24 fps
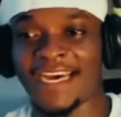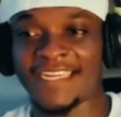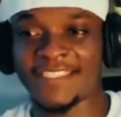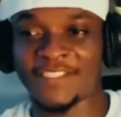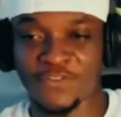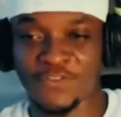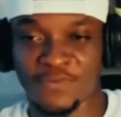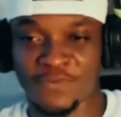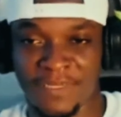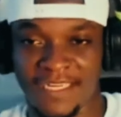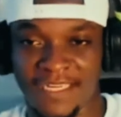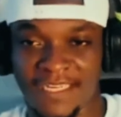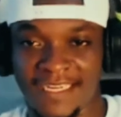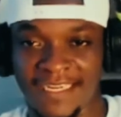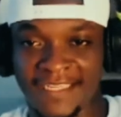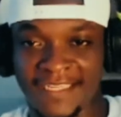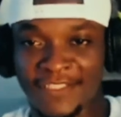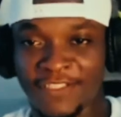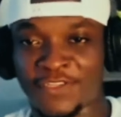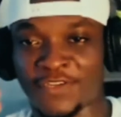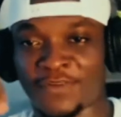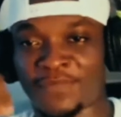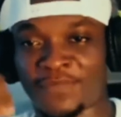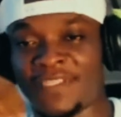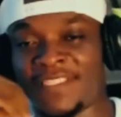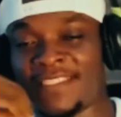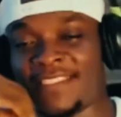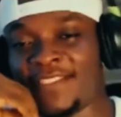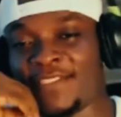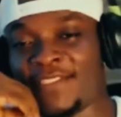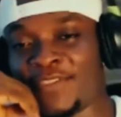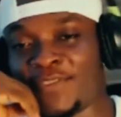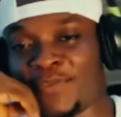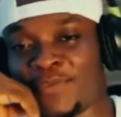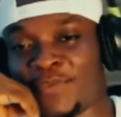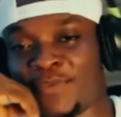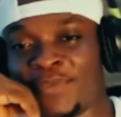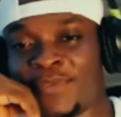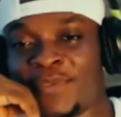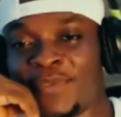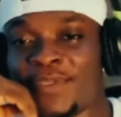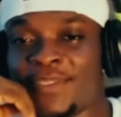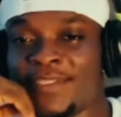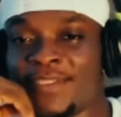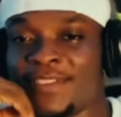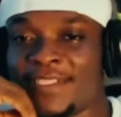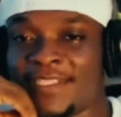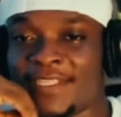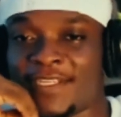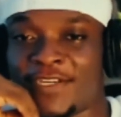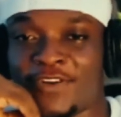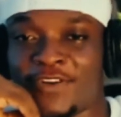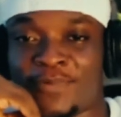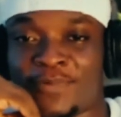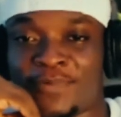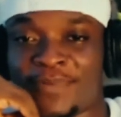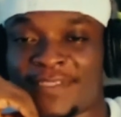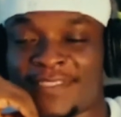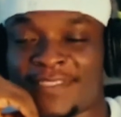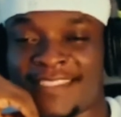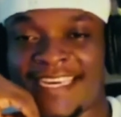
had so many hands coming in to help.